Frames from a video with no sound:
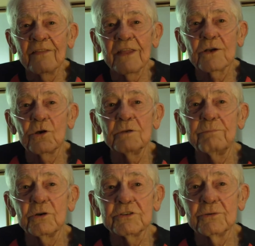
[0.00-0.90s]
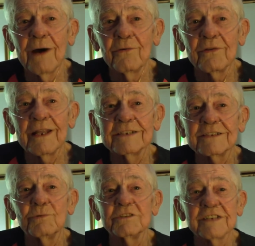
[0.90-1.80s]
They couldn't put you out
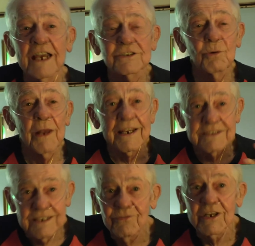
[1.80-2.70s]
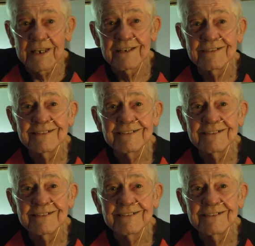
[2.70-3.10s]
unless there was sexual activity.